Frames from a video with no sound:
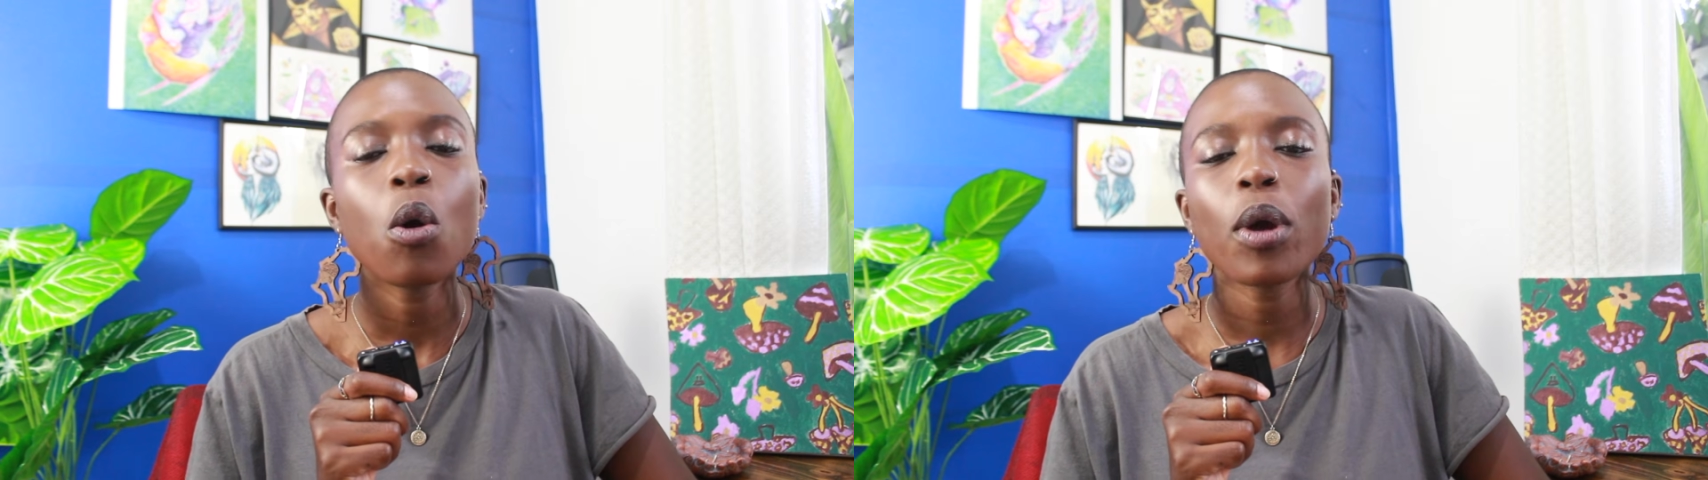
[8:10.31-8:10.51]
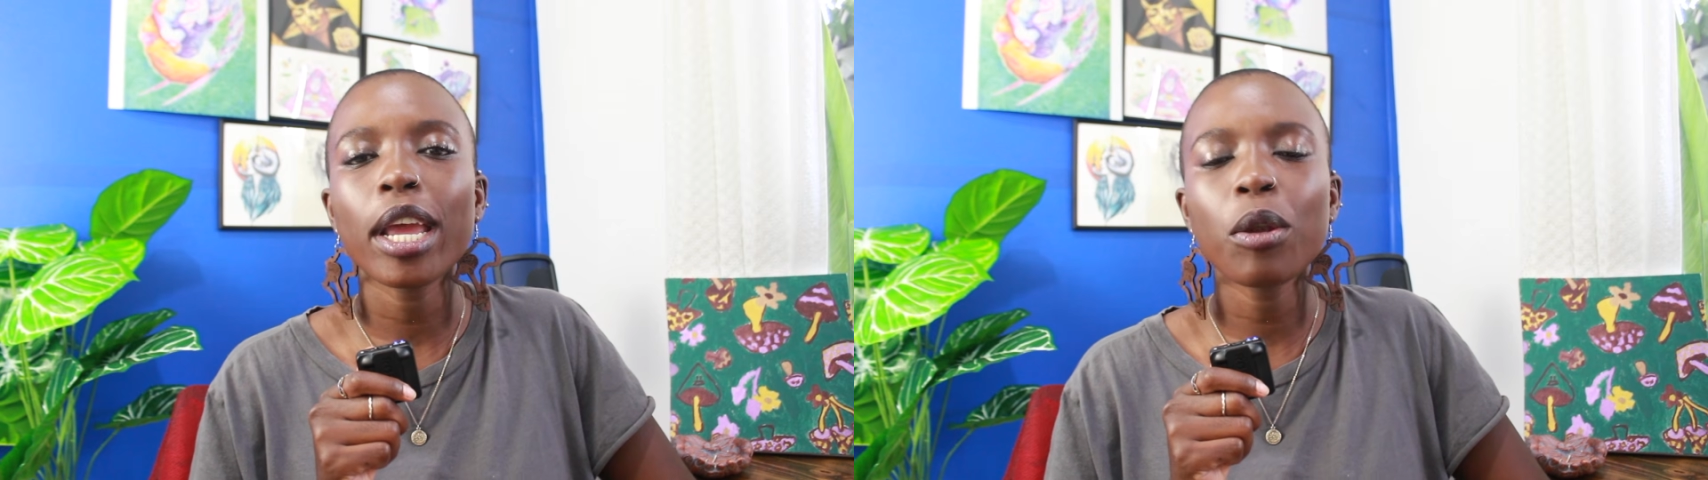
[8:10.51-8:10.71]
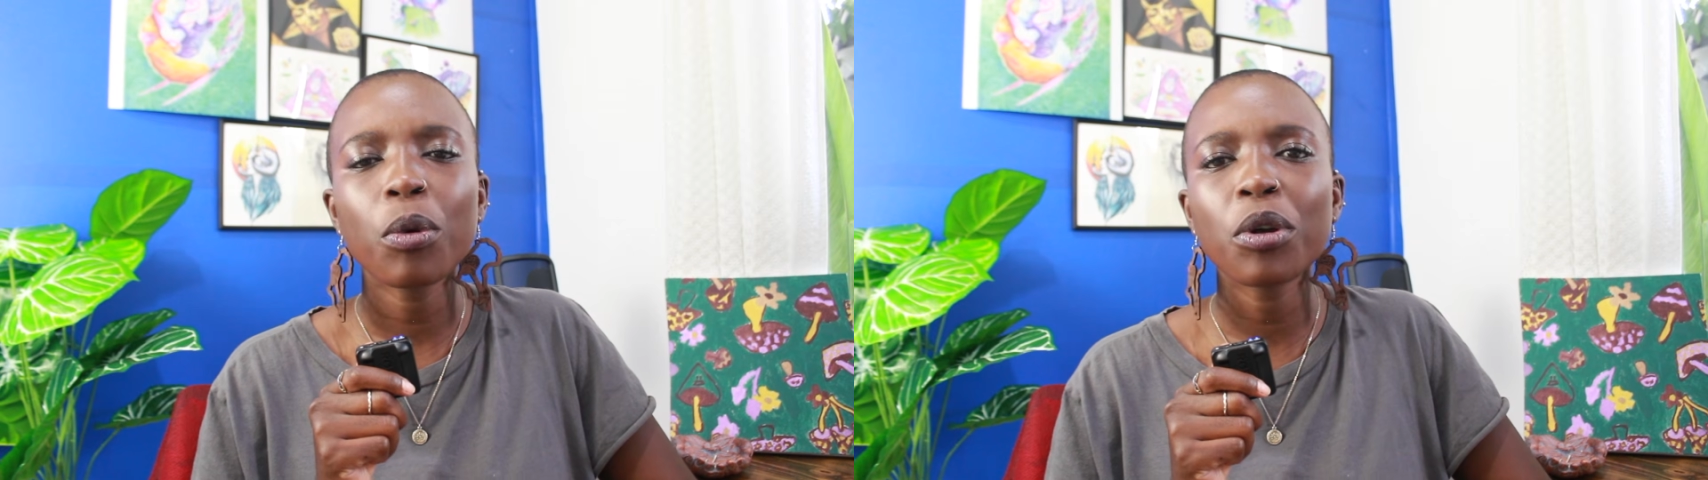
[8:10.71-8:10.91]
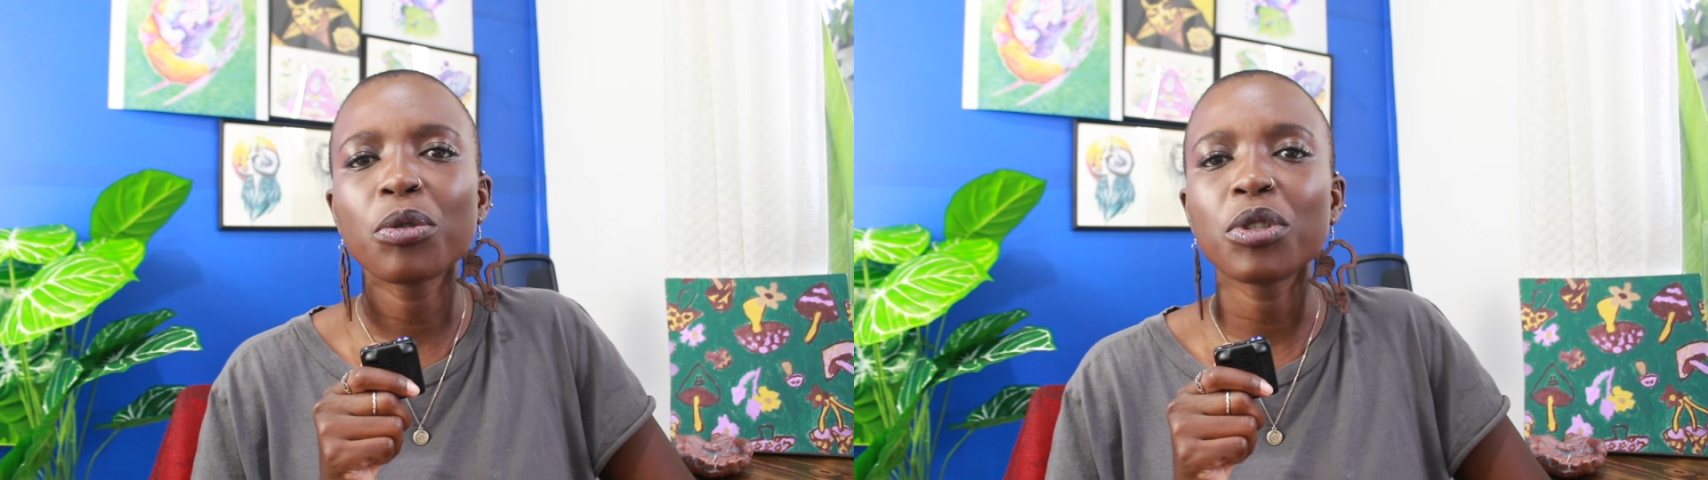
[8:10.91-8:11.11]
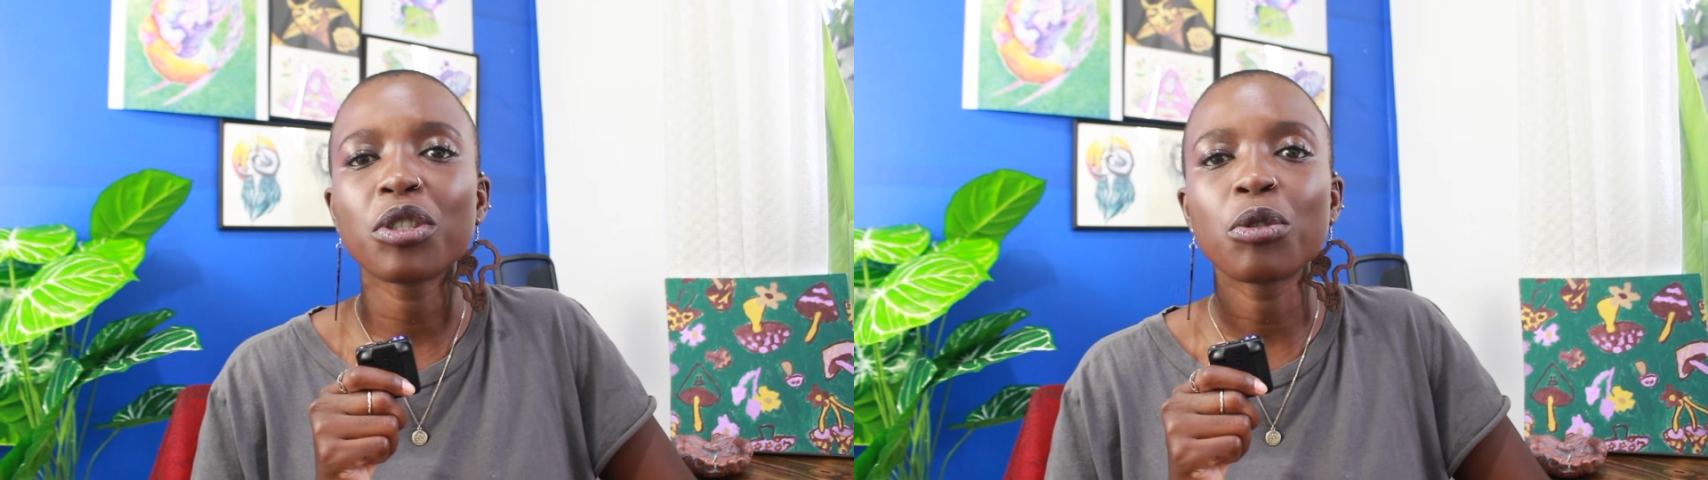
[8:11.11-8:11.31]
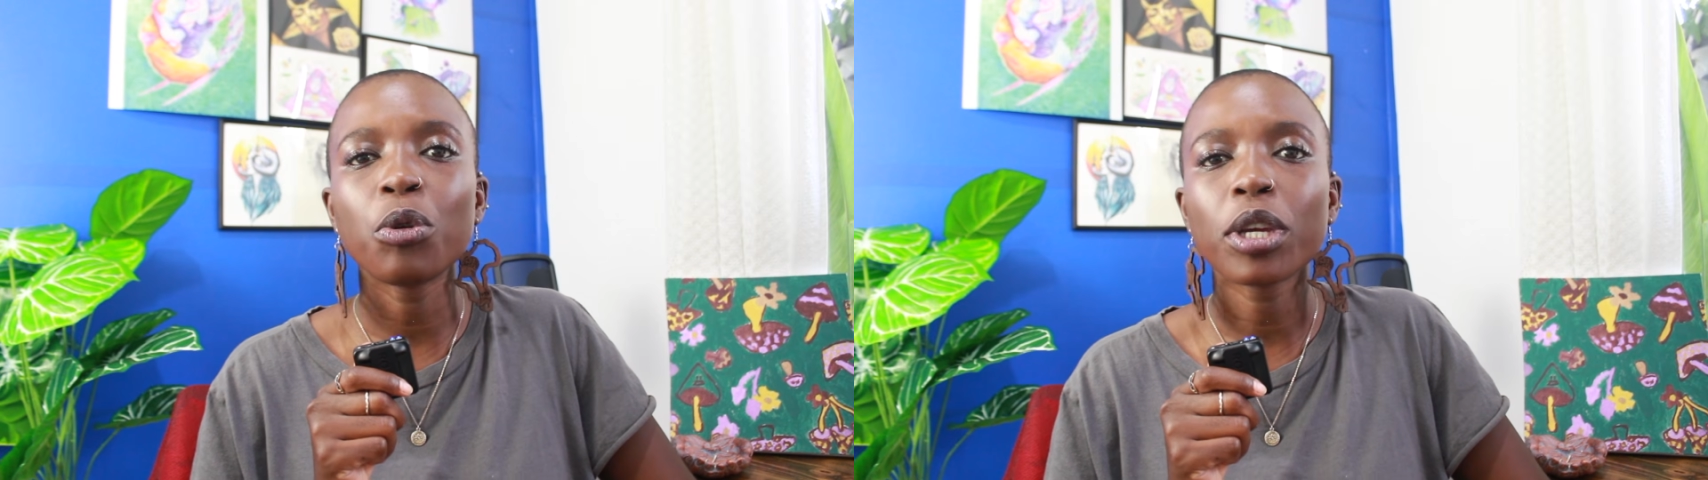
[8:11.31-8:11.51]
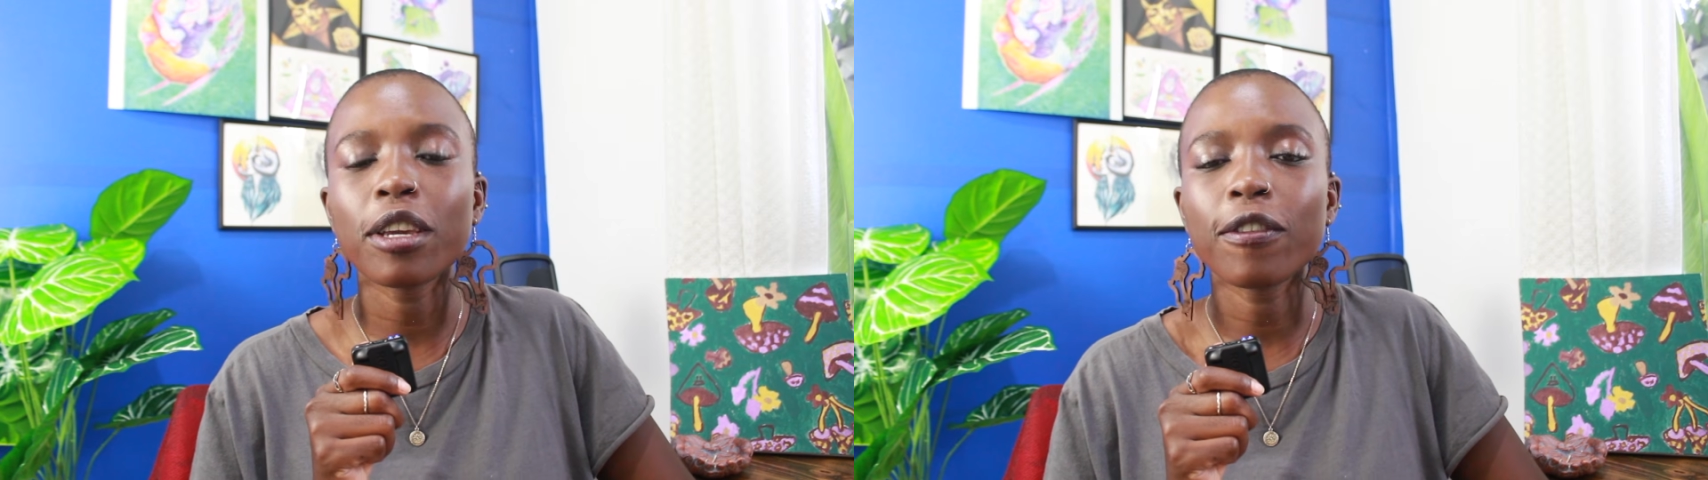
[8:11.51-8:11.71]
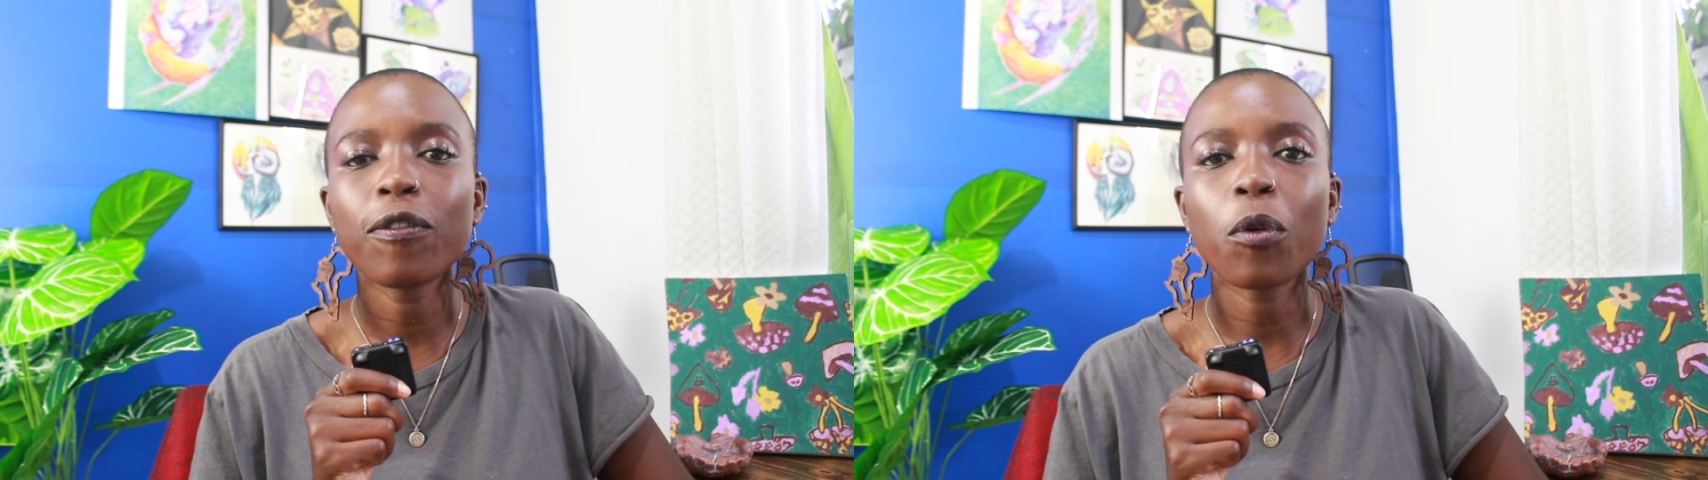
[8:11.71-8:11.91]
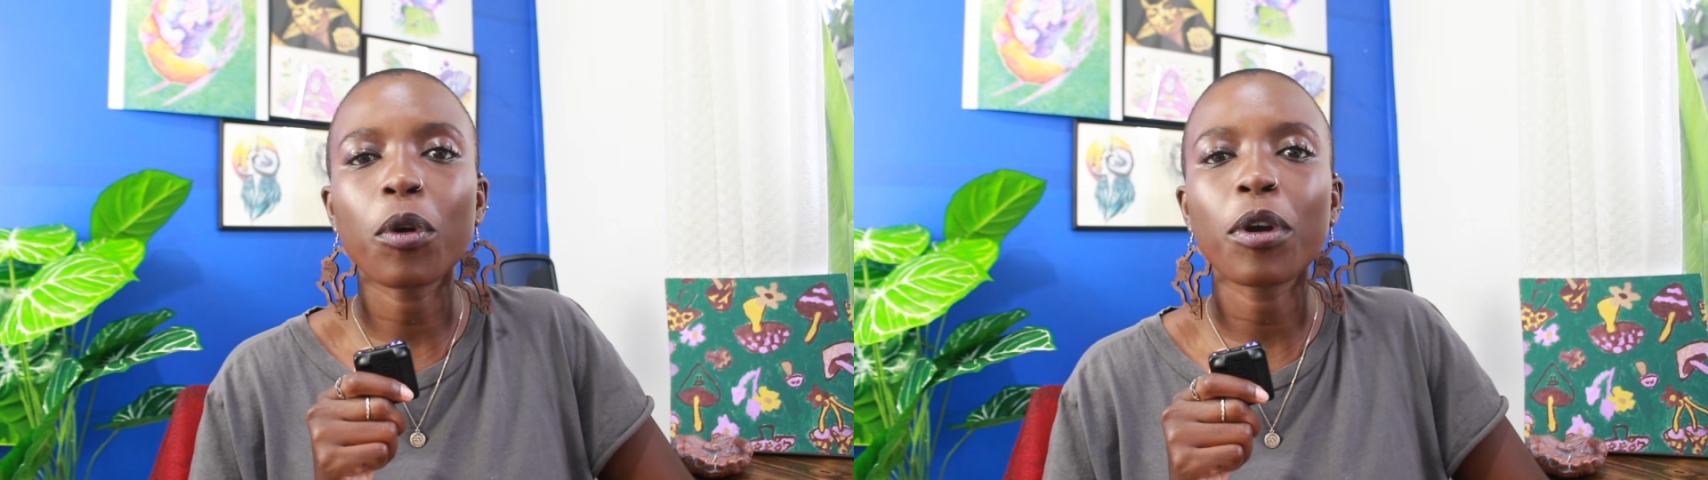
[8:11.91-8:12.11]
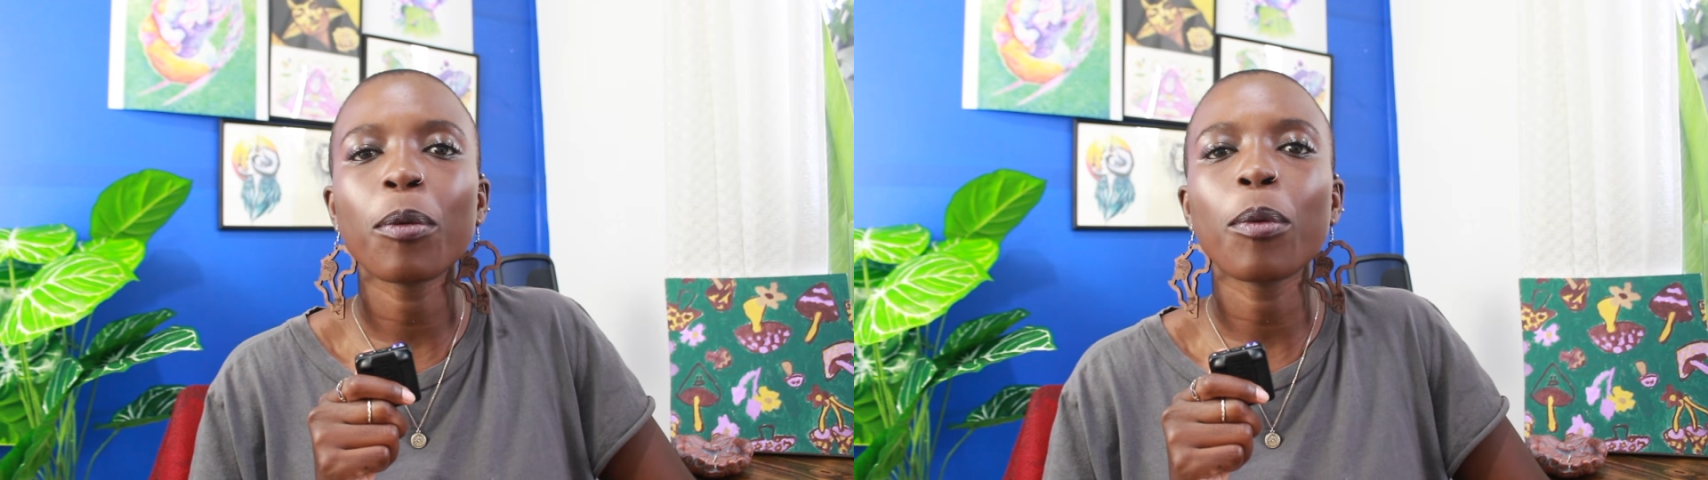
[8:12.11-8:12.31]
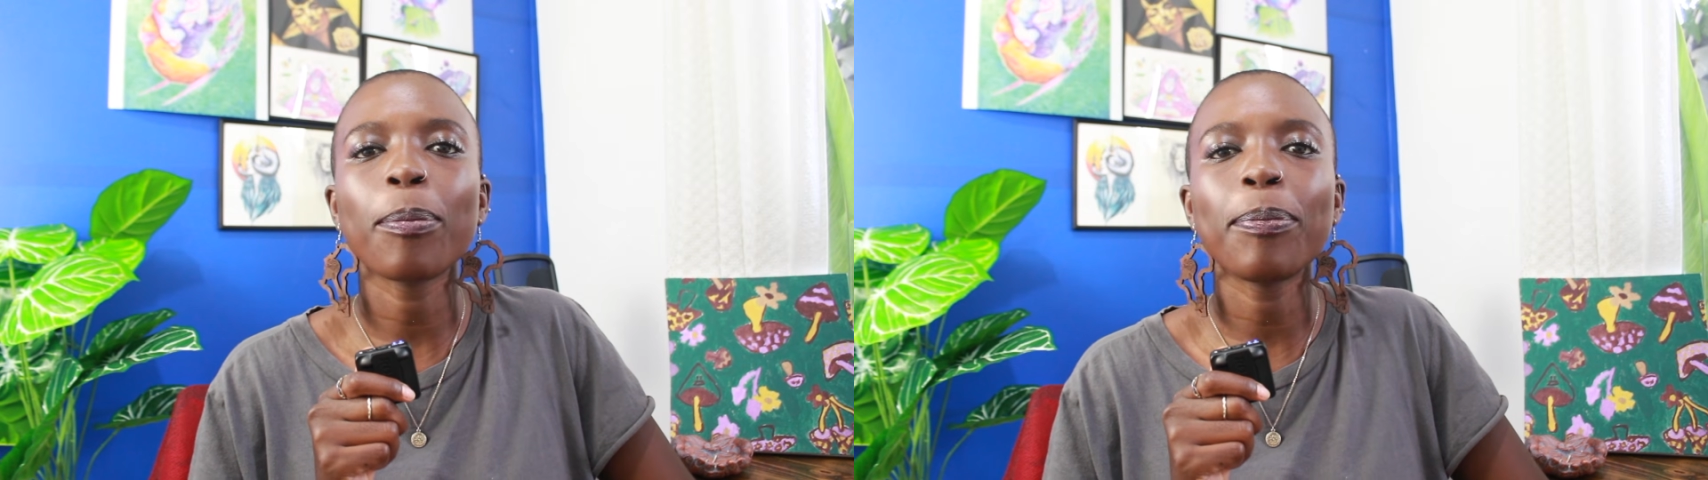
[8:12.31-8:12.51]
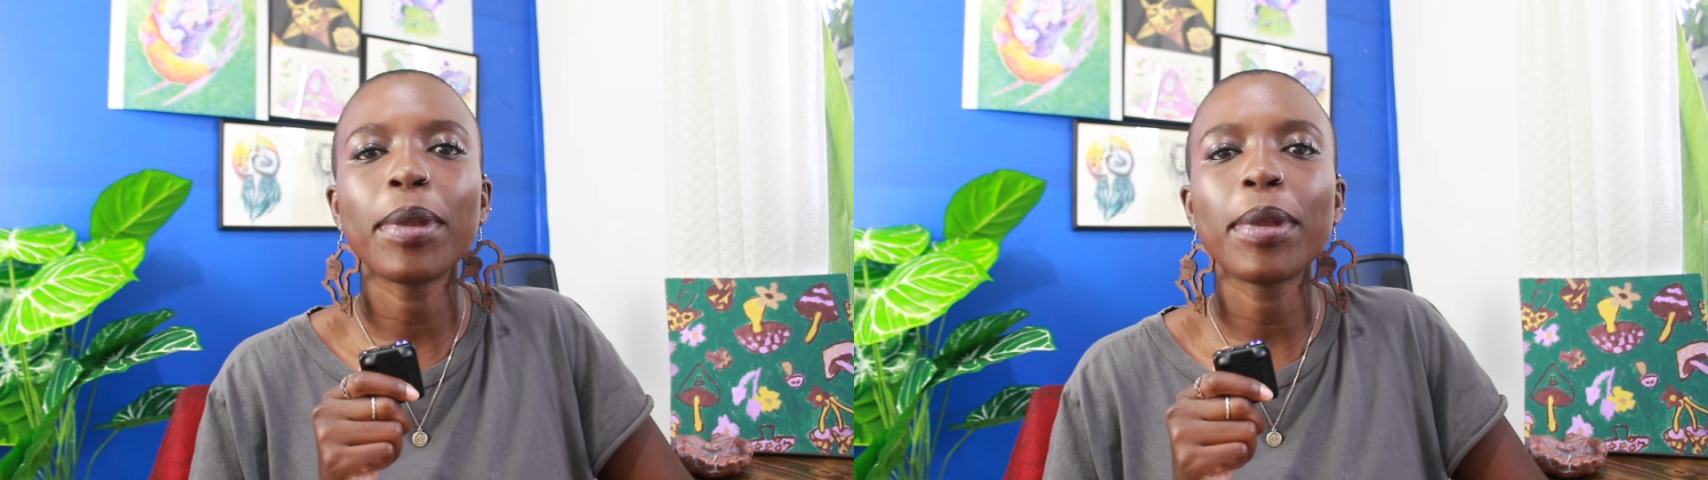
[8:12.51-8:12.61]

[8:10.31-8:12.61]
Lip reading: or anyone who's looking for